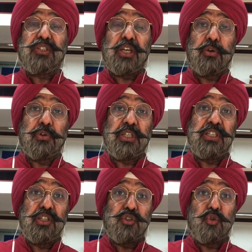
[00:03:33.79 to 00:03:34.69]
securities
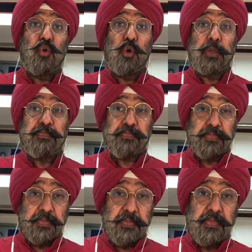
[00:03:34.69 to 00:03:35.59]
and so on.
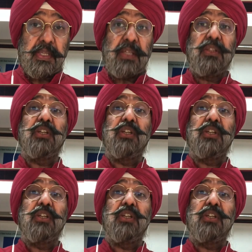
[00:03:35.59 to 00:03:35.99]
The